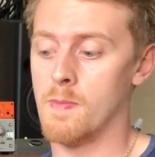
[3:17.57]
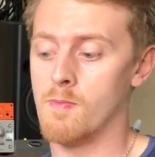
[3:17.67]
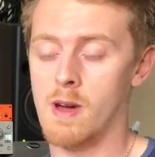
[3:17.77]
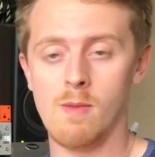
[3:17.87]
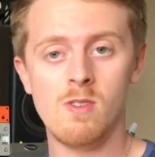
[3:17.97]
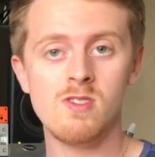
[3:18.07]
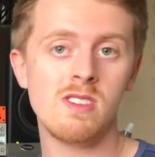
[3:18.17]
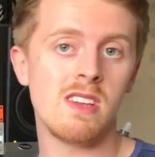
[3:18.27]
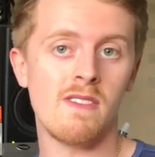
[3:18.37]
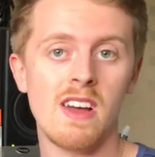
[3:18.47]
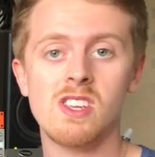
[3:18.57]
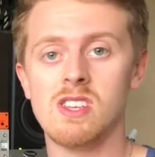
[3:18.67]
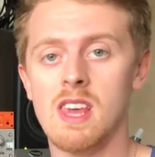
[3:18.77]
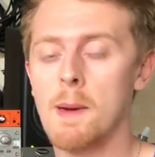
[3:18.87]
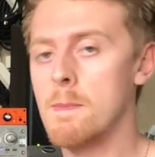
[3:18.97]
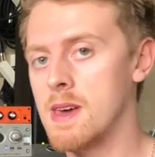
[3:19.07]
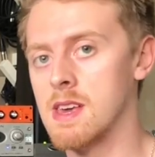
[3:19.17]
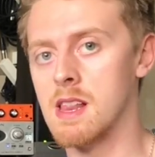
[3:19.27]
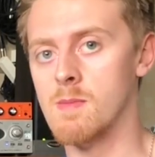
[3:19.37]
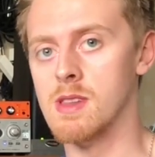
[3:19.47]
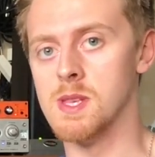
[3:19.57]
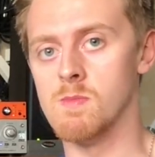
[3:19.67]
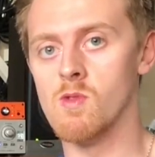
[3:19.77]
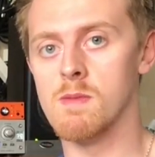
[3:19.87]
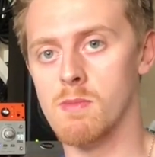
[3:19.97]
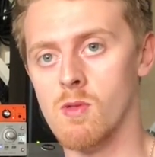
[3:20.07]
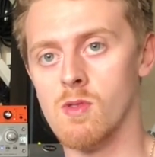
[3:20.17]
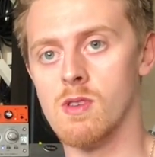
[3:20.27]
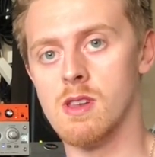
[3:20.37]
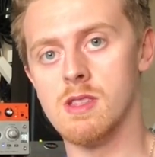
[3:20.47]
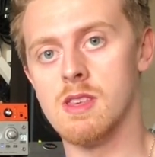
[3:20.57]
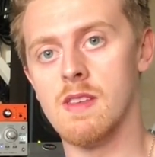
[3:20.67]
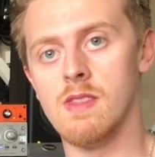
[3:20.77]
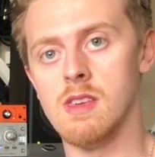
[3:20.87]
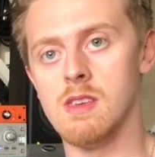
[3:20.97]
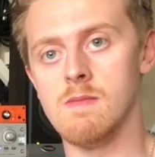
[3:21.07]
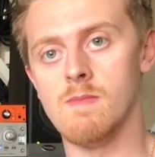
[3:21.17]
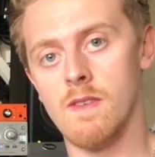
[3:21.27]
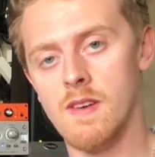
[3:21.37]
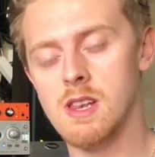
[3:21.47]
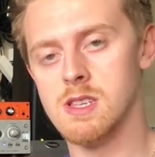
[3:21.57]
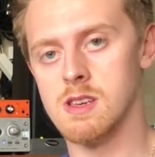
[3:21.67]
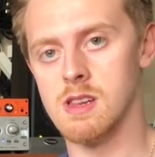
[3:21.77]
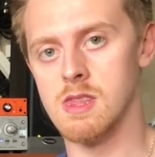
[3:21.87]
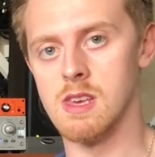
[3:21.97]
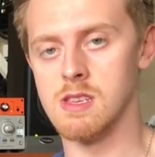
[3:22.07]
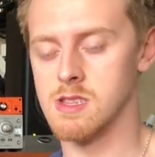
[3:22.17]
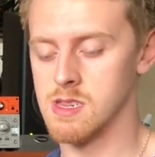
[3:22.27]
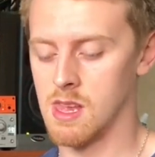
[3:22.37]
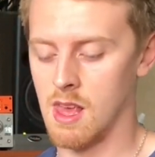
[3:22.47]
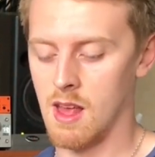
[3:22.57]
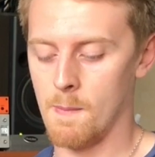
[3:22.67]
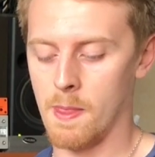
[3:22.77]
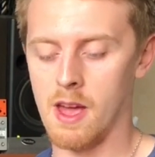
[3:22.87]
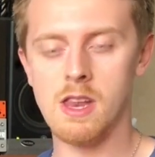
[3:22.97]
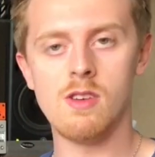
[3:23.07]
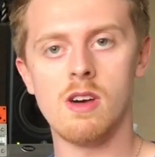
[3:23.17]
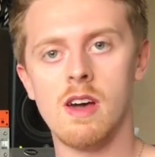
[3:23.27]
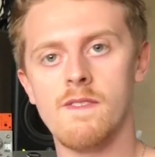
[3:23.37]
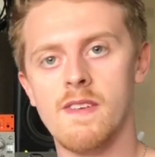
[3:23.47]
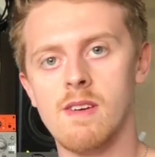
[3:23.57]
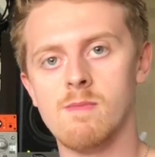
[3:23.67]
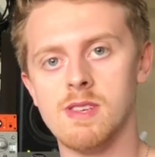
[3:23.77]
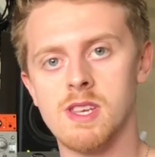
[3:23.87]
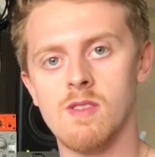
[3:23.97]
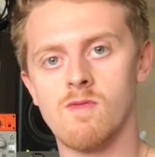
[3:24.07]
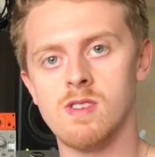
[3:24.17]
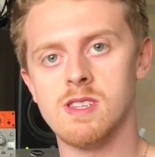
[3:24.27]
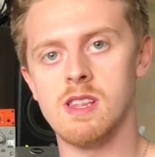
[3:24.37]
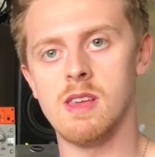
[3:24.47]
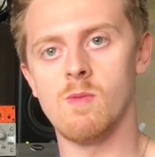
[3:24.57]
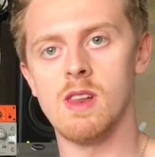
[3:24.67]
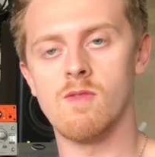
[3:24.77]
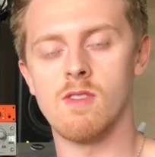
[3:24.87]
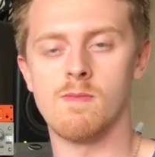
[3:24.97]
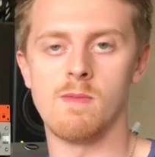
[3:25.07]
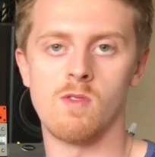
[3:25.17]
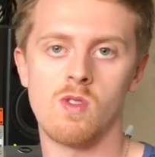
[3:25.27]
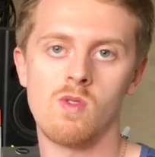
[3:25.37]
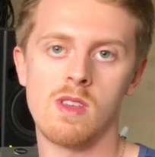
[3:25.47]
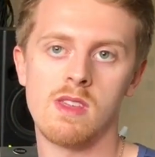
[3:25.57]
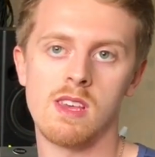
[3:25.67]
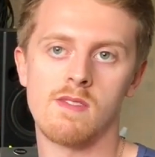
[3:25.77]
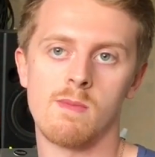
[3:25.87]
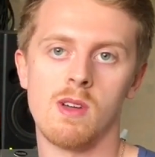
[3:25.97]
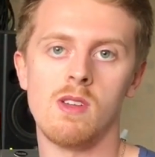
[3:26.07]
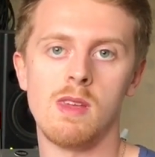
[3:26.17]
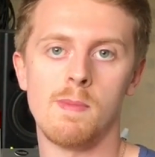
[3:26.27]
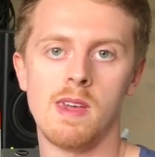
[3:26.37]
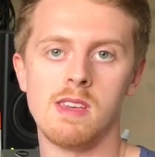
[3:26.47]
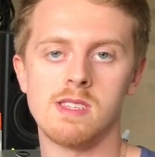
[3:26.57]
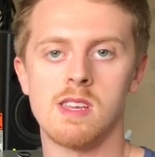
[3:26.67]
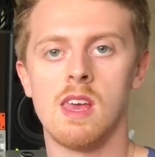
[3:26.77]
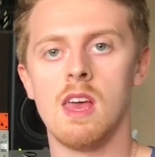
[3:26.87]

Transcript: But I'm wondering if actually the Ampeg element is more important than the Fender side of things. I know that I've found myself recently, whenever I've been recording things for my own EPs,